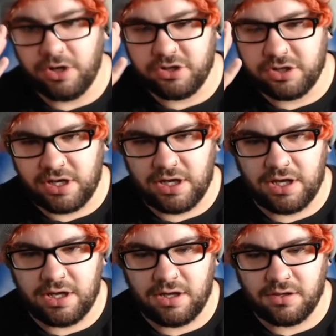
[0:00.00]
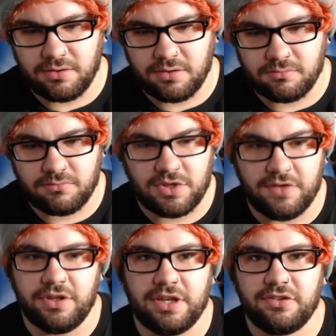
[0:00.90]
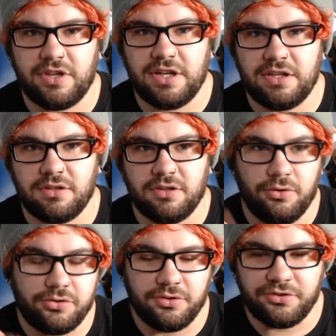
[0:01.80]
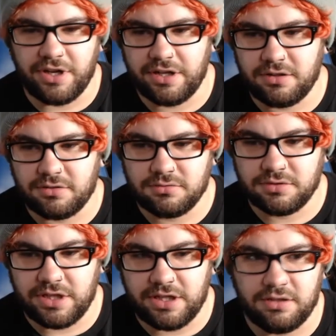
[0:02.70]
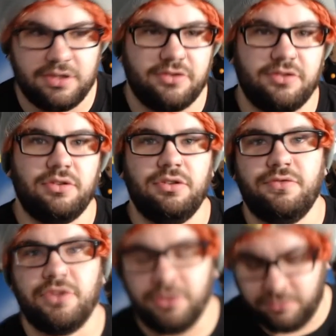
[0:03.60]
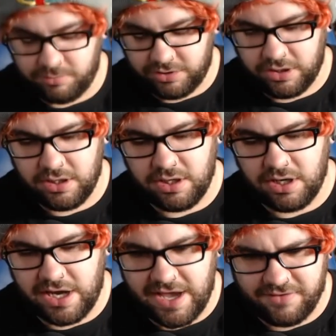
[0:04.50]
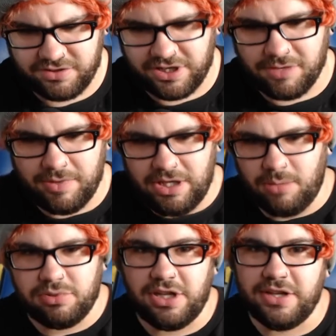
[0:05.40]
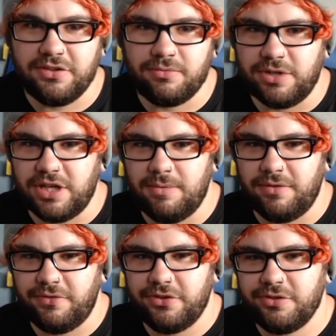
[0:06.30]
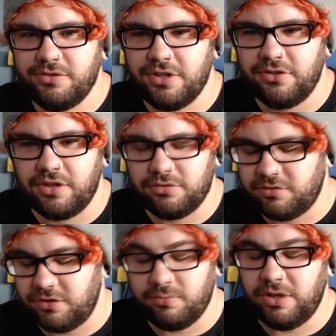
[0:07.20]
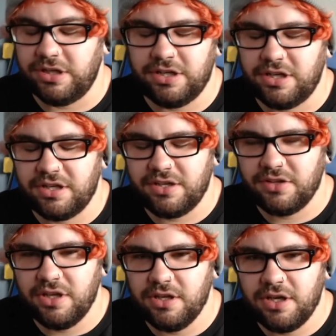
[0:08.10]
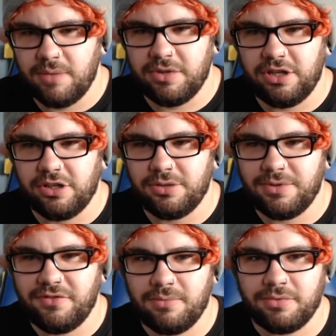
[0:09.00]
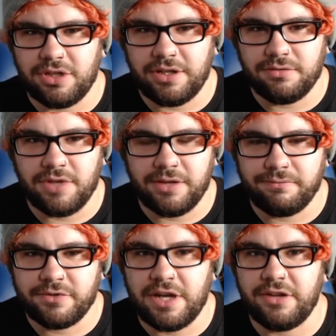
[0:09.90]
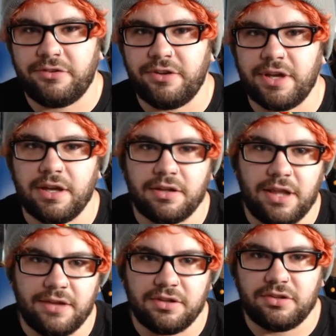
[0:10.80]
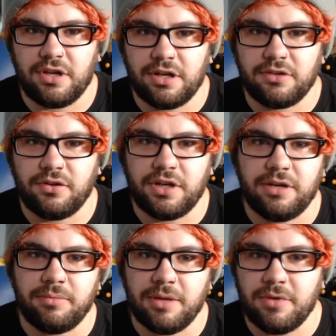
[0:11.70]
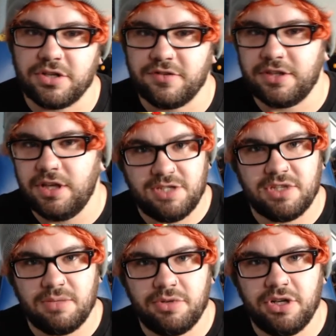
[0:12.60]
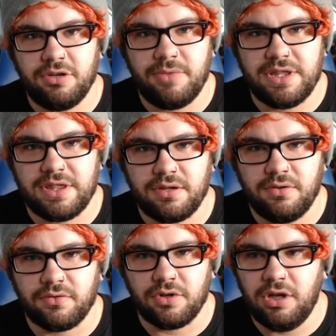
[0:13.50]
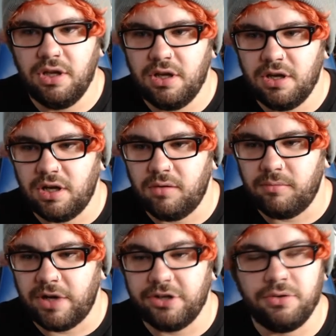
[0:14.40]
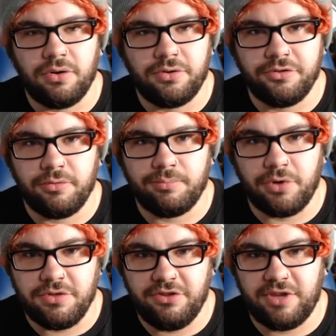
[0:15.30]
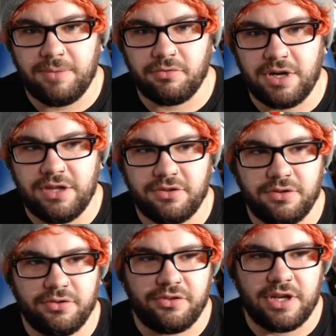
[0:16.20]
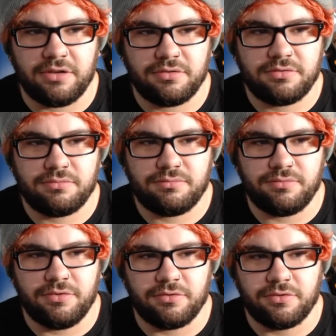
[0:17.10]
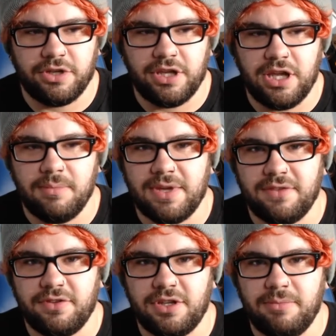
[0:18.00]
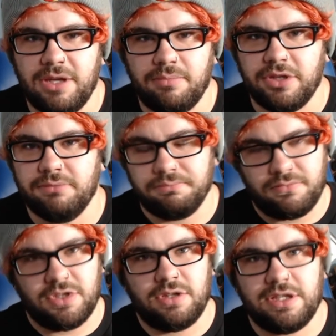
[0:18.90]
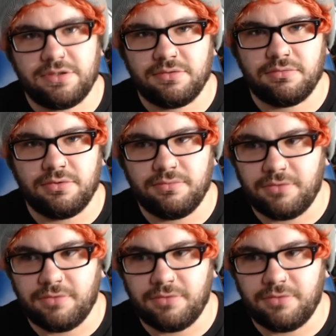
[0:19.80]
which if you like Sonic, old school Sonic, then this is good for you. But I have Sonic Mania Plus when it came out in physical because I just wanted it, I guess. I played a little bit of it, but I kind of suck at classic Sonic, so I didn't play much of it. Seems like a pretty good month overall. I do own both these games already, so it's not really any benefit to me, but this